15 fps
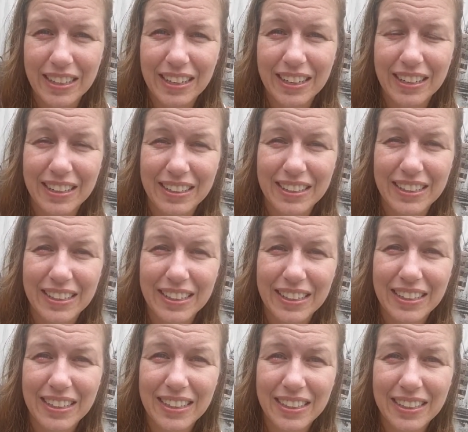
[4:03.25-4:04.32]
And
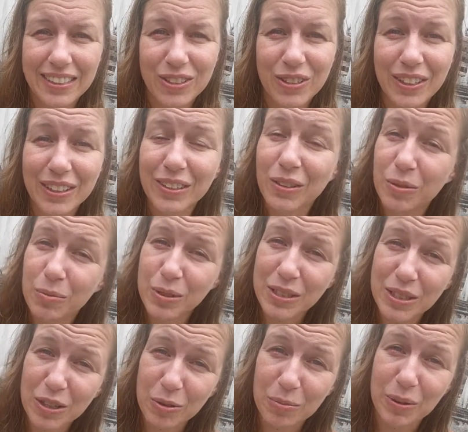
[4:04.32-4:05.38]
he tried to almost
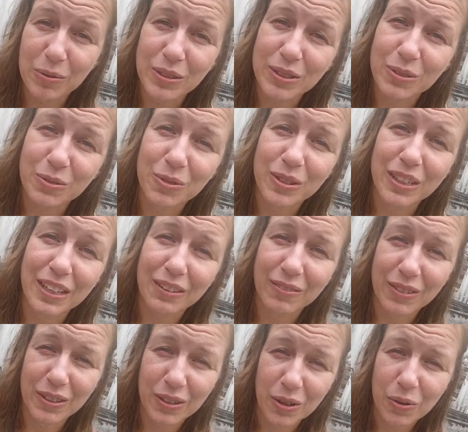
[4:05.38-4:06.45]
kill me, which we're not even
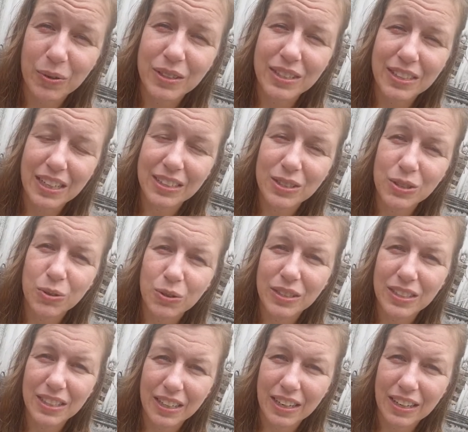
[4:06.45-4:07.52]
going to go into that story
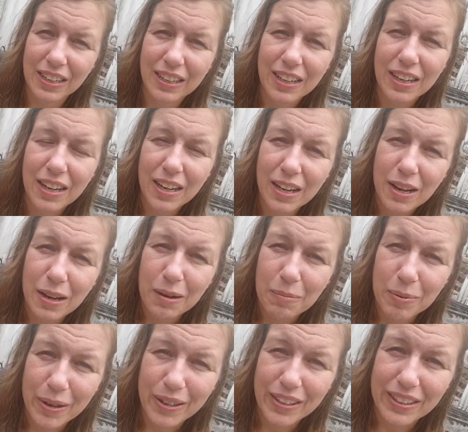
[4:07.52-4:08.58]
today.
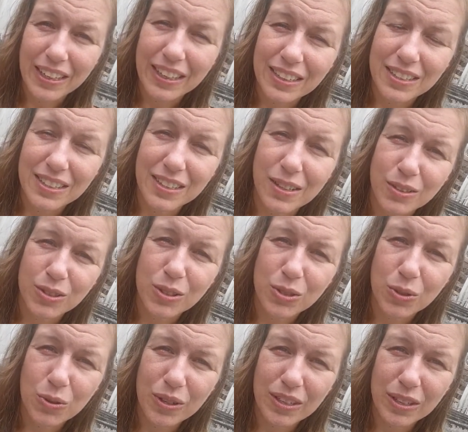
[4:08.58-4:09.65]
But that is another
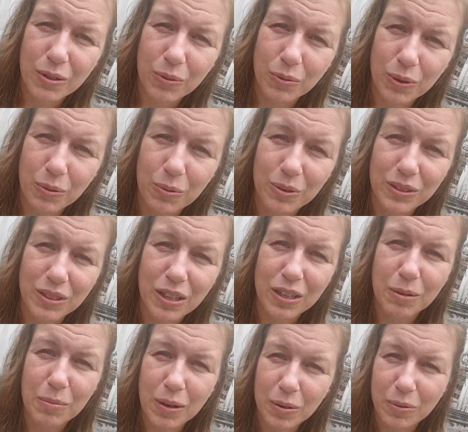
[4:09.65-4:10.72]
story that we will
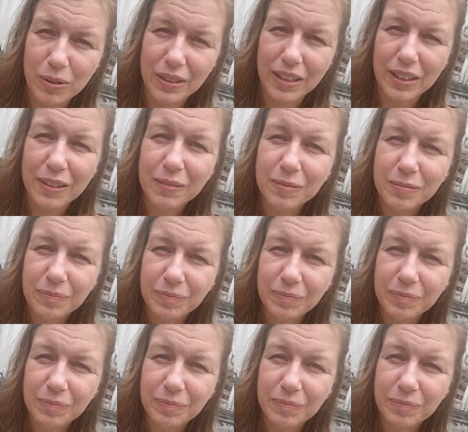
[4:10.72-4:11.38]
talk about one day.